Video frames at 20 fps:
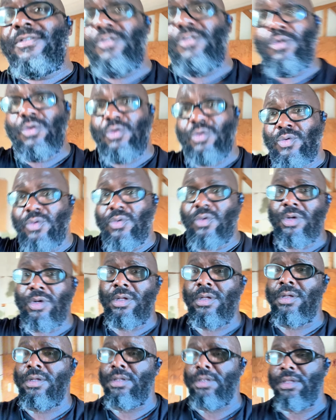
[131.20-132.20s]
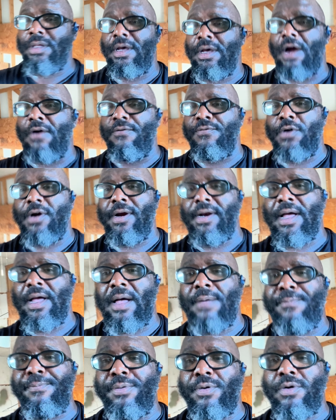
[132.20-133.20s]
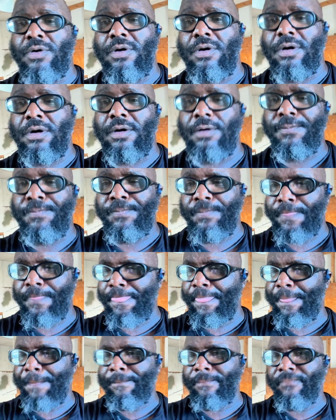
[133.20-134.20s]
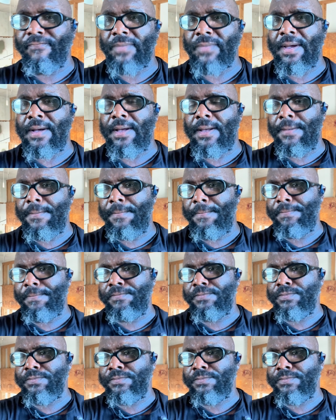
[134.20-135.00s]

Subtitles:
to cover it up or um,